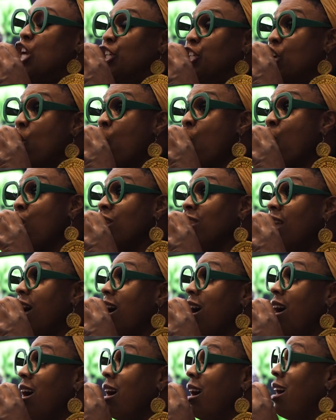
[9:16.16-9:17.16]
Your
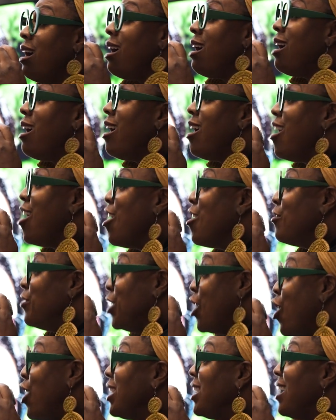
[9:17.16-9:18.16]
love,
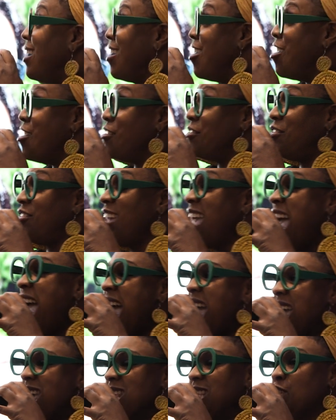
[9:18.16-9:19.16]
your love
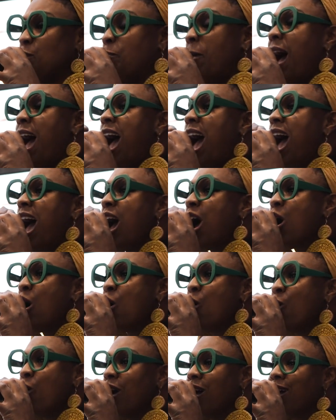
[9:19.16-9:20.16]
is
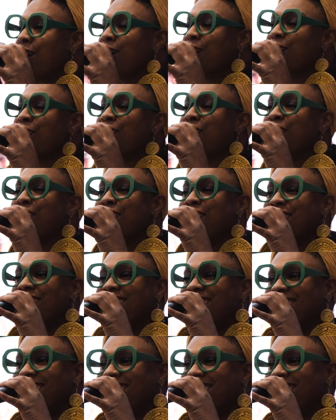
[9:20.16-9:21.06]
power.